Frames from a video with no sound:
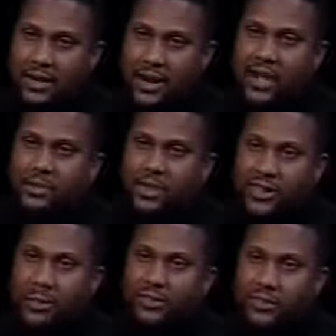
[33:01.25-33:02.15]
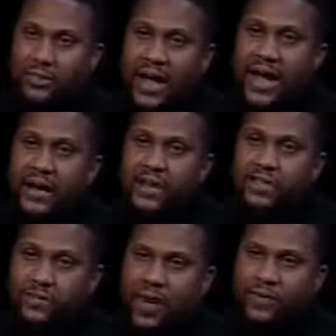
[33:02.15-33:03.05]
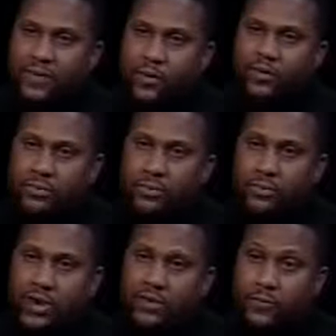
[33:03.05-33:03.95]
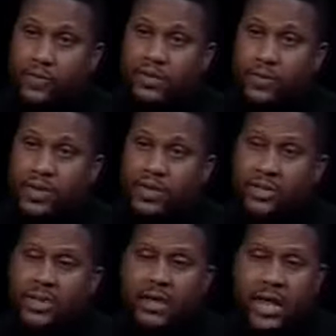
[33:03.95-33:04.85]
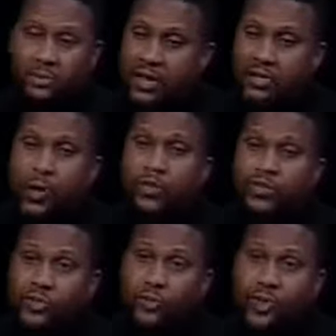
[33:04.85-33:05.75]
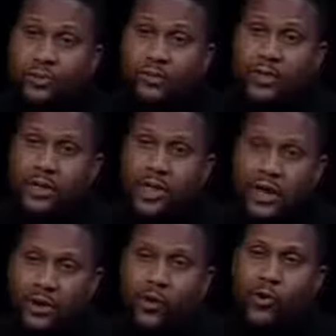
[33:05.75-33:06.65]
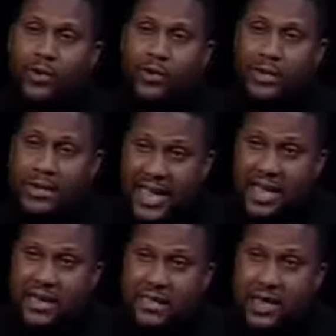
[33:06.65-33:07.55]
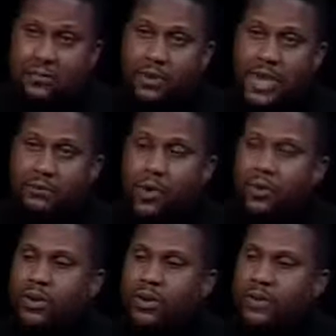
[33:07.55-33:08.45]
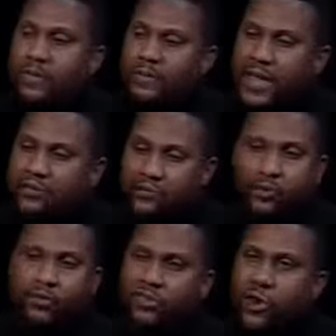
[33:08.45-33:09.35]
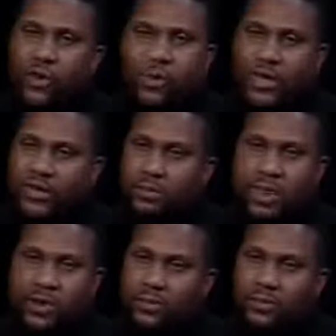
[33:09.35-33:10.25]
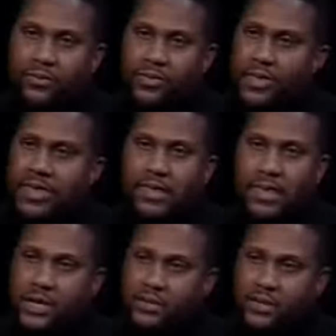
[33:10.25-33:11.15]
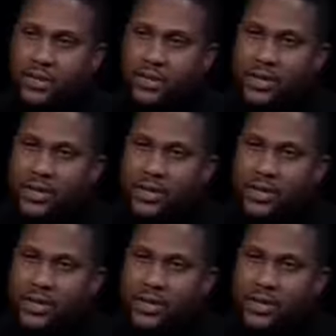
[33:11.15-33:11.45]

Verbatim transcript: And I thought that was a violation of our First Amendment right to free speech. And so I told the story. And I learned again in that, in that moment that truth is always better than anything else.